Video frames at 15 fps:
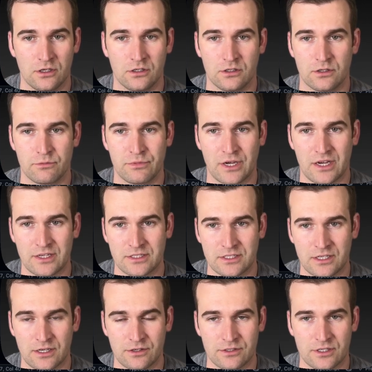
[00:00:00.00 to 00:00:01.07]
and then pass
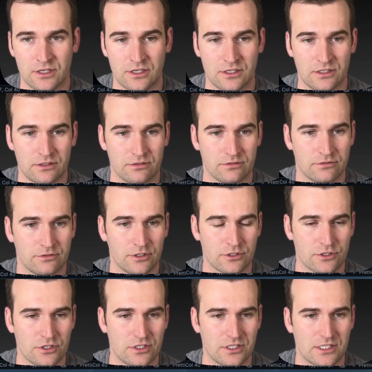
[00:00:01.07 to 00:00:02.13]
down to any
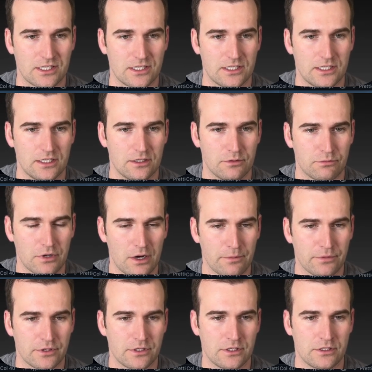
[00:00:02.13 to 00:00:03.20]
functions that needed
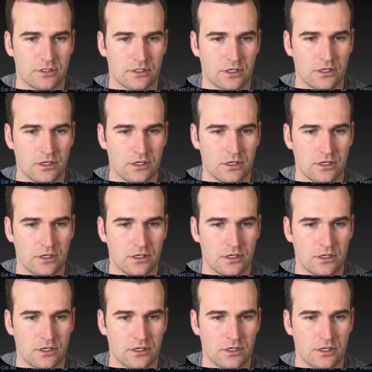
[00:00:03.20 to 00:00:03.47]
properties